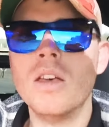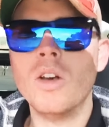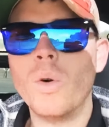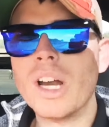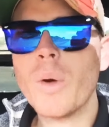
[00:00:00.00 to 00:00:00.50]

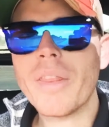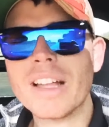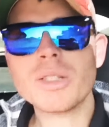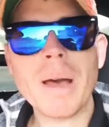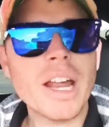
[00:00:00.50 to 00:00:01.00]
Well, anyway,
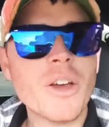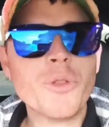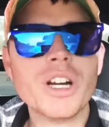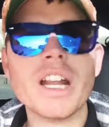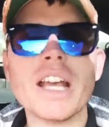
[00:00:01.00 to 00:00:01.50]
that's about it
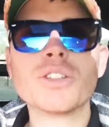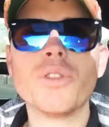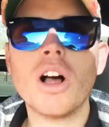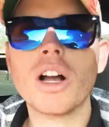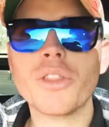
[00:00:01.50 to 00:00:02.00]
for today's
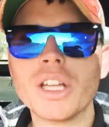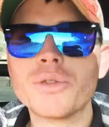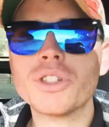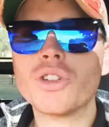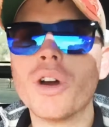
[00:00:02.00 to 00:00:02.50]
vlog. Thanks
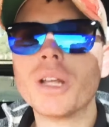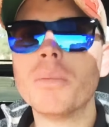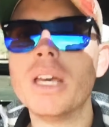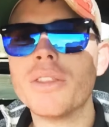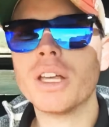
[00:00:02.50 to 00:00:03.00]
for joining
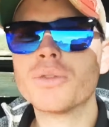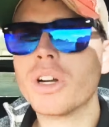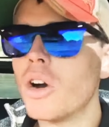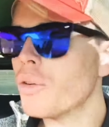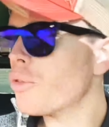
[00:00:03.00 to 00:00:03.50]
me. Thanks for
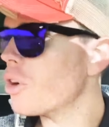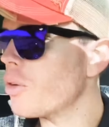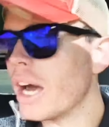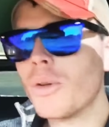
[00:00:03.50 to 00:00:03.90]
going for a ride